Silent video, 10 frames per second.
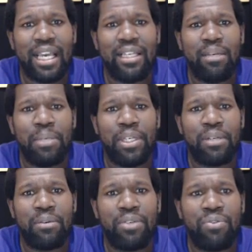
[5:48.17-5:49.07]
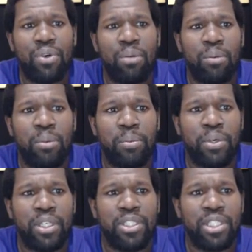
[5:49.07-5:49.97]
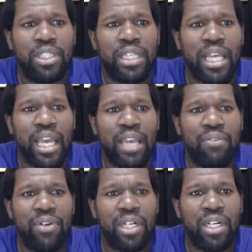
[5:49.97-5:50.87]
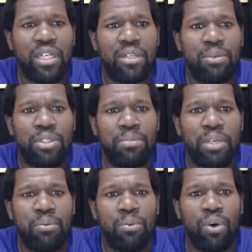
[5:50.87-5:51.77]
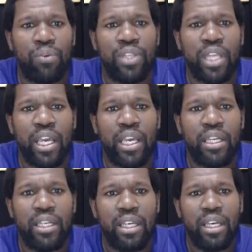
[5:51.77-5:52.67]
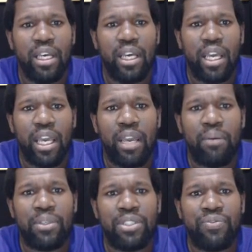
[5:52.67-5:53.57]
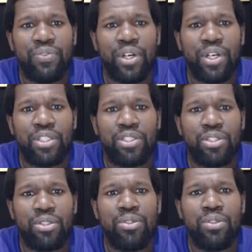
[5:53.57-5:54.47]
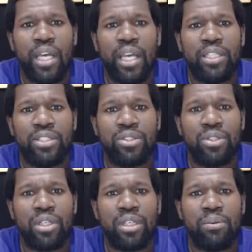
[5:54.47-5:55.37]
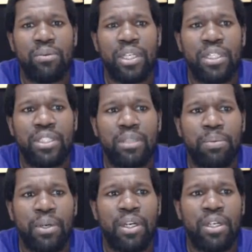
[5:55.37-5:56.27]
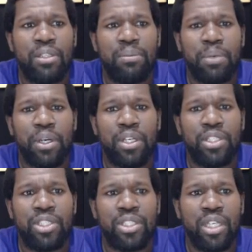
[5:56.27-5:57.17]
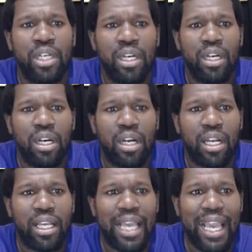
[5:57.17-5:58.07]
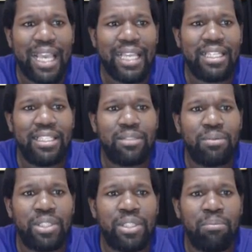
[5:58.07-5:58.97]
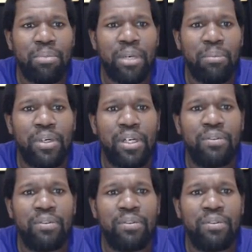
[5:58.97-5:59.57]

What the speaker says: being a Greek form of a Persian name Hyrcana, which meant wolfland, and referred to a historic region in Persia. Hyrcanus was a member of the